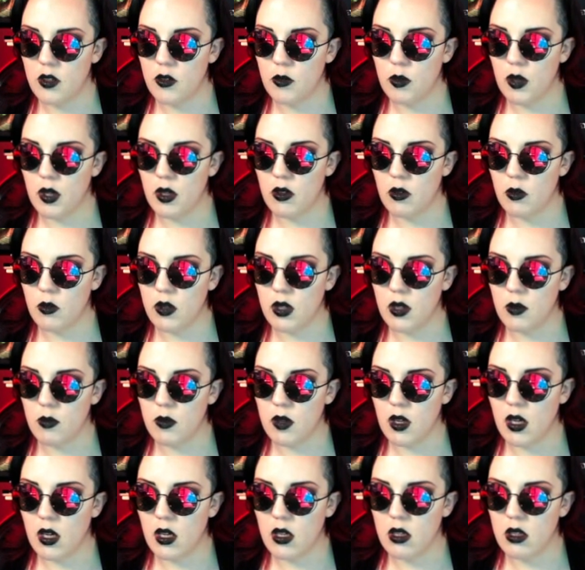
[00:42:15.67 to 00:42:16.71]
I do better when
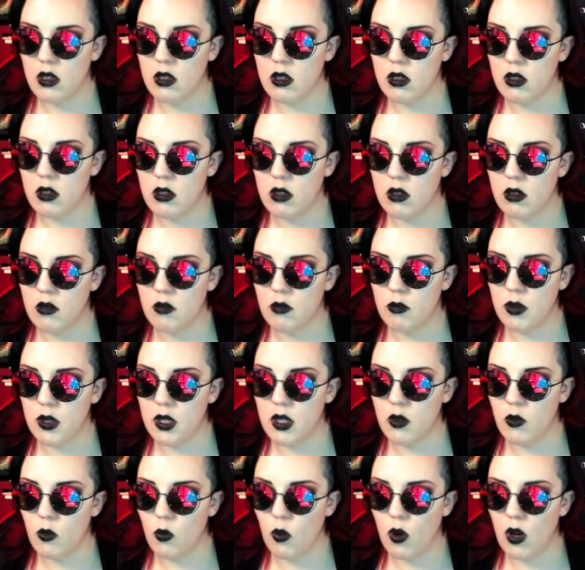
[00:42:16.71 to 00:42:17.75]
I'm not
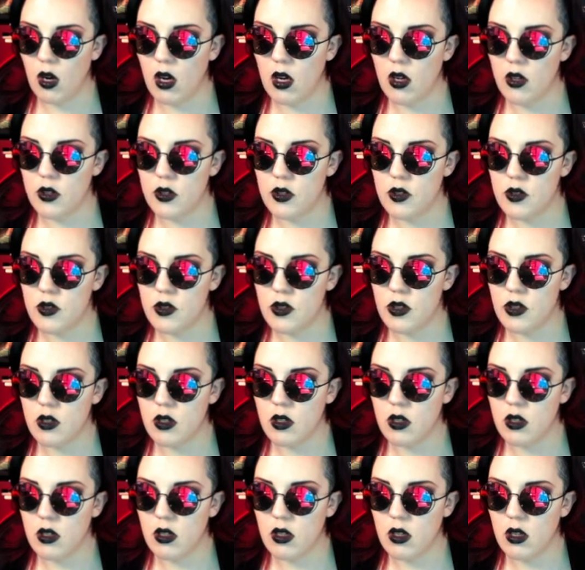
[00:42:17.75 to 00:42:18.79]
being watched.